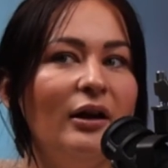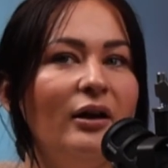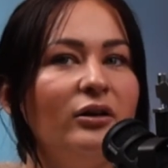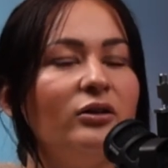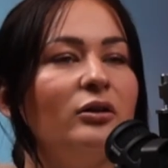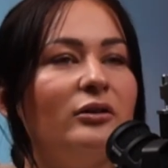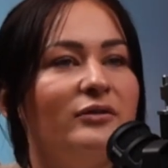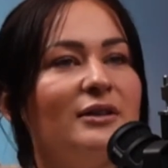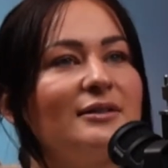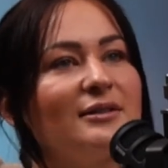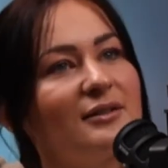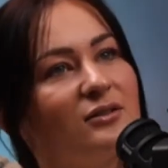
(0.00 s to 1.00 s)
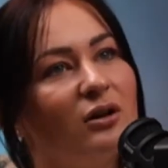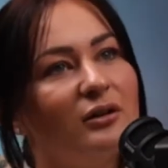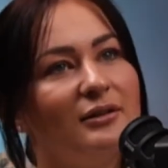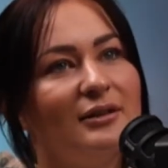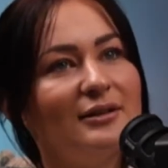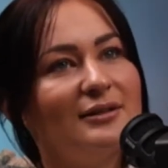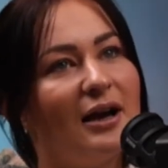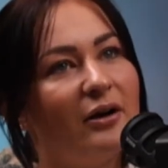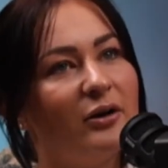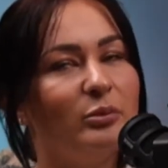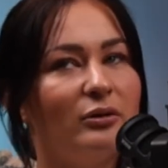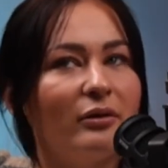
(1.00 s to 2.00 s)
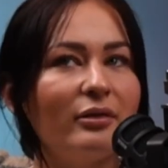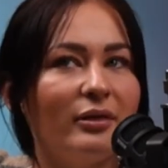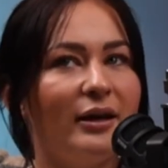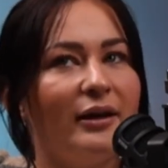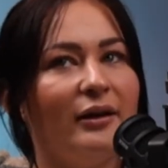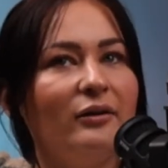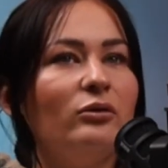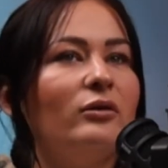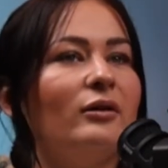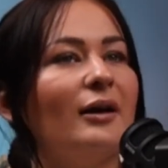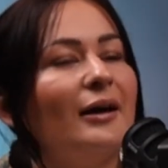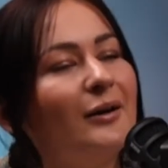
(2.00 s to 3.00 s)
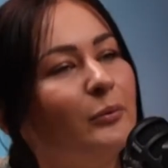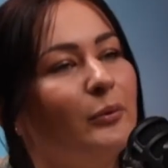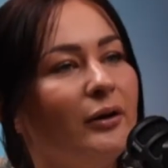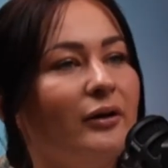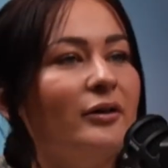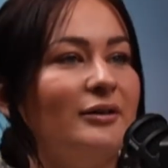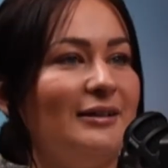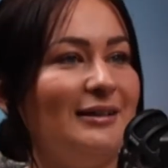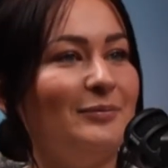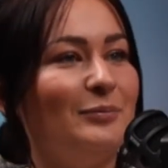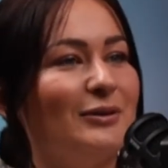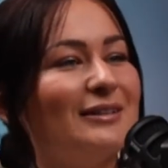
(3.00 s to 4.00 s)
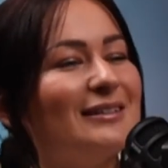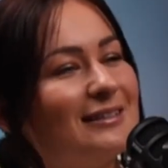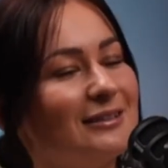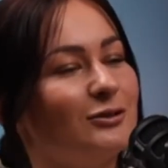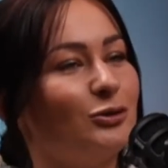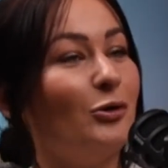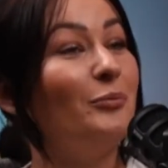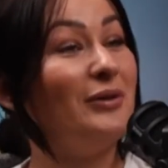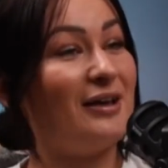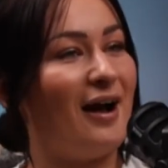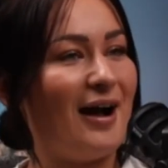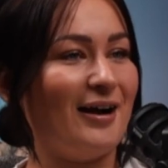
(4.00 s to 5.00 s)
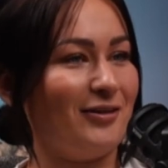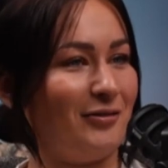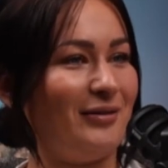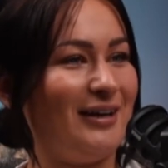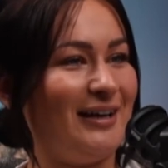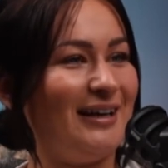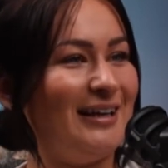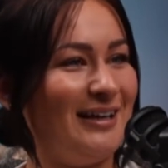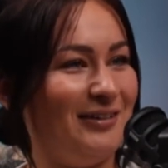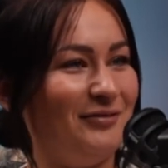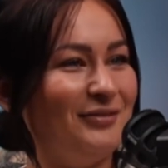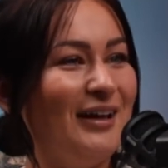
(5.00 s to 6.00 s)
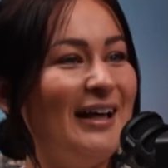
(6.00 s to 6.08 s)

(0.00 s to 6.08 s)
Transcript: if this is not a desirable thing, you can kind of work on it, but still don't be angry if